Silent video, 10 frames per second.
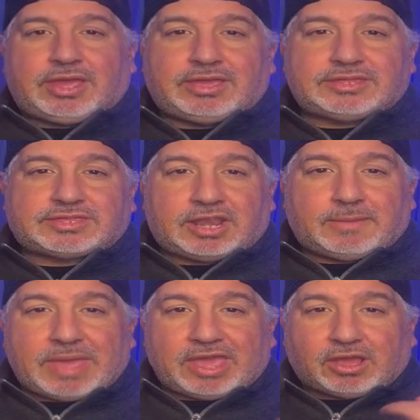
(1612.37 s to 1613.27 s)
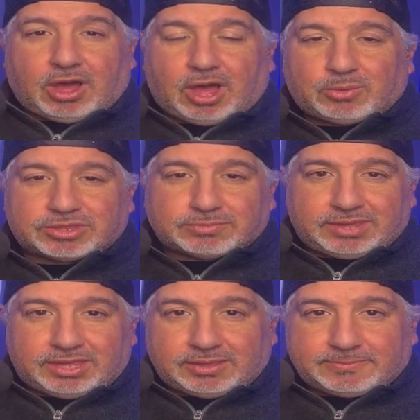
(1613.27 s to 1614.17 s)
set up a call with
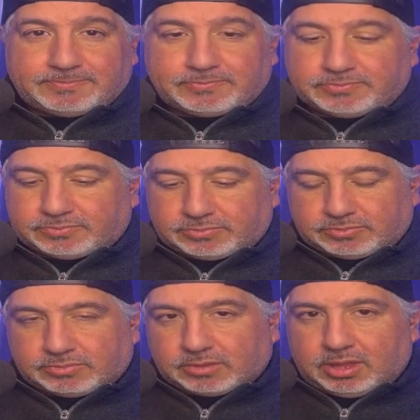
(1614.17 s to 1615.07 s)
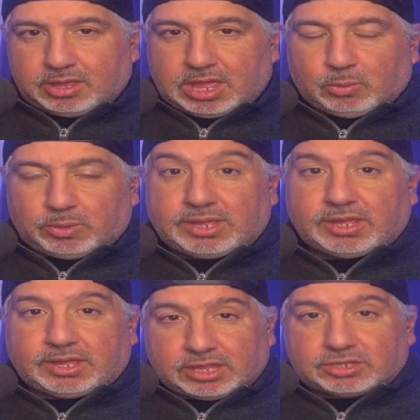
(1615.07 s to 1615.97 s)
me and we can
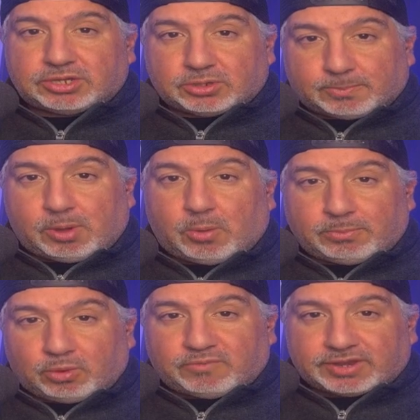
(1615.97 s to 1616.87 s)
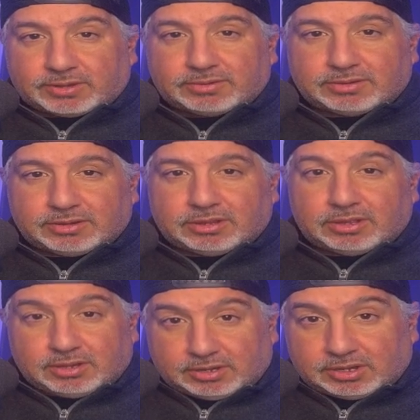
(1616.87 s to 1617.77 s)
get your boat moving.
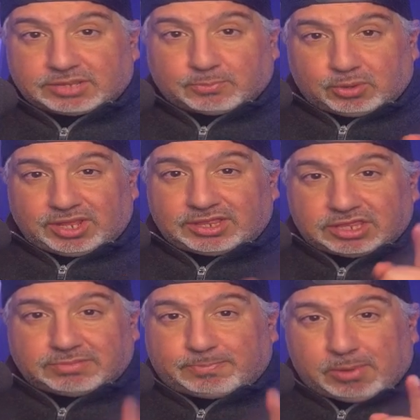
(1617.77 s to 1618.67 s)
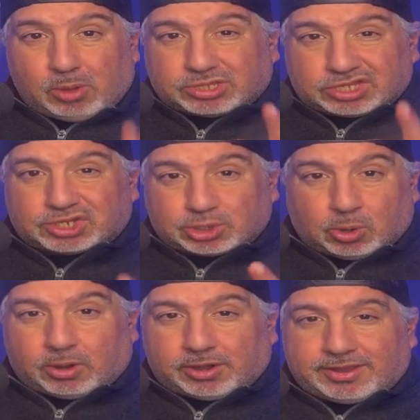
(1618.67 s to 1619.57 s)
Let's bring this boat to
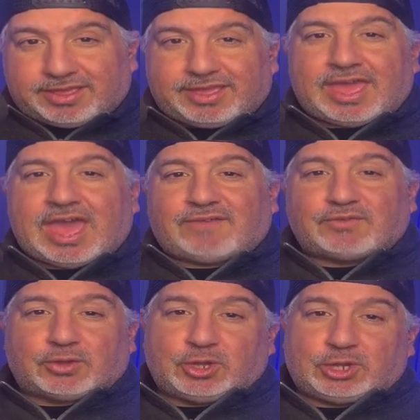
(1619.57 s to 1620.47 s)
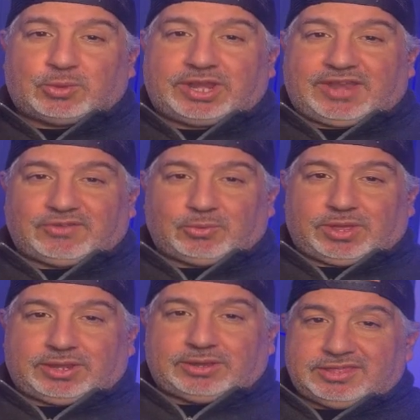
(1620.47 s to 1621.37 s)
shore. Have a good one,
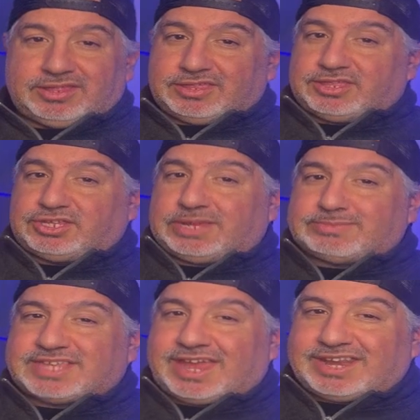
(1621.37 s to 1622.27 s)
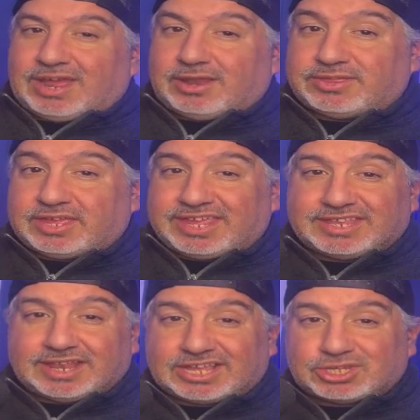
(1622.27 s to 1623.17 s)
everyone. This is James signing out of the
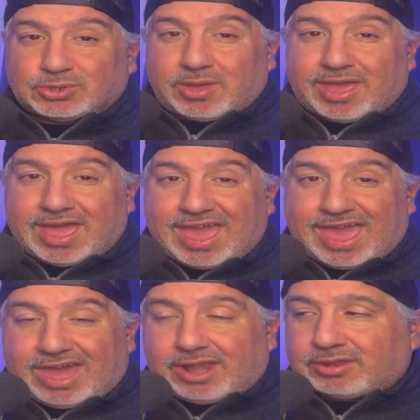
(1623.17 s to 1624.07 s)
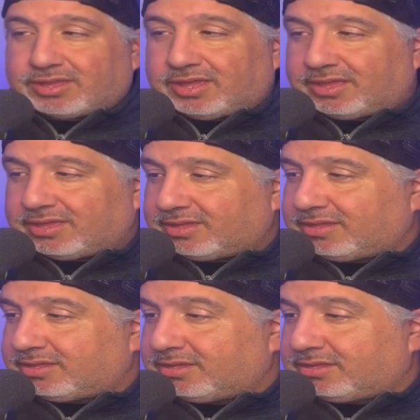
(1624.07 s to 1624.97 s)
Intellectual Anarchy.
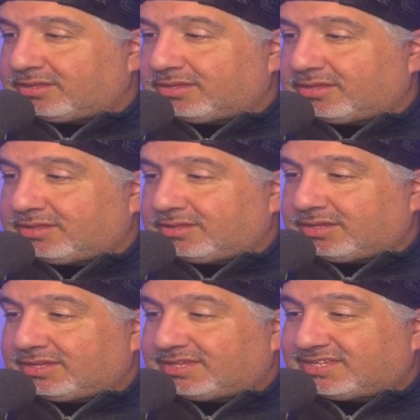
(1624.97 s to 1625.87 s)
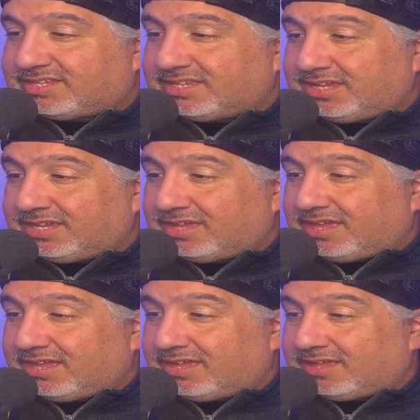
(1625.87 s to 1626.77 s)
See
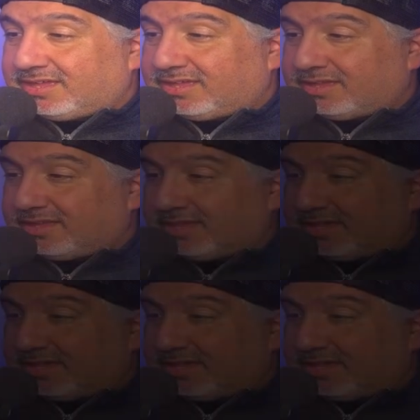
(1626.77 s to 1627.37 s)
ya.